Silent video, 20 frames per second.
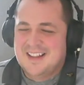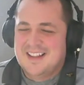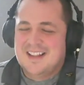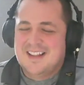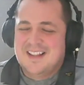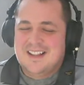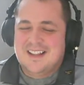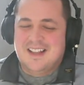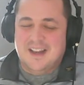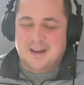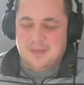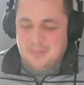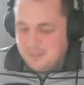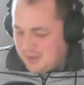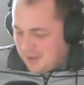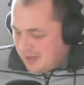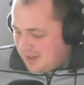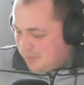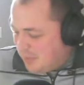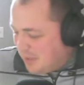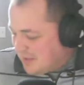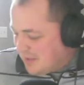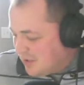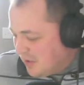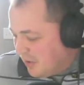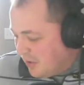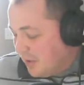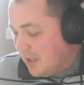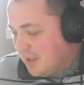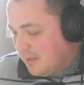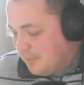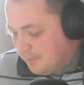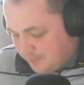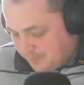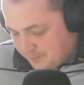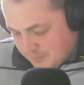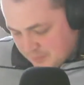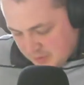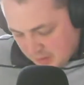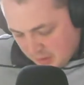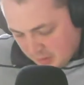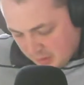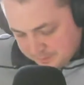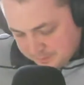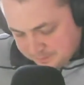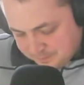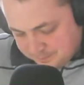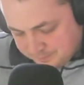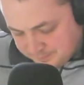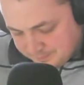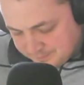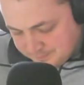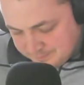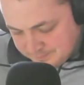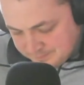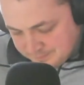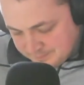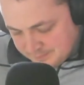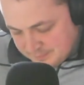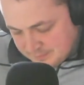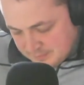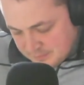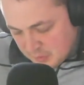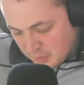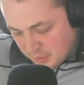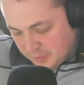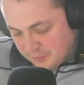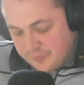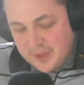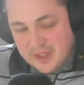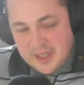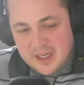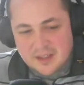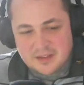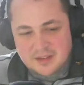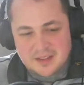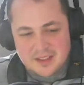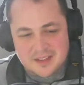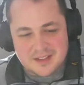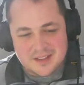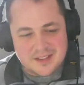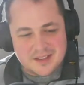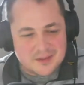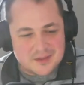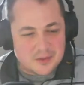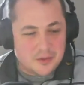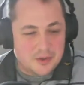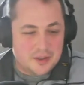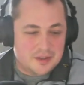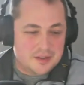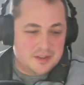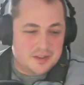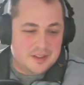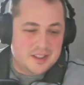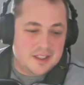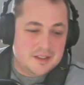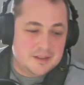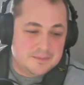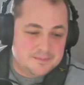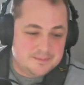Yep, already bet Tony. So Tony Finau season historically here.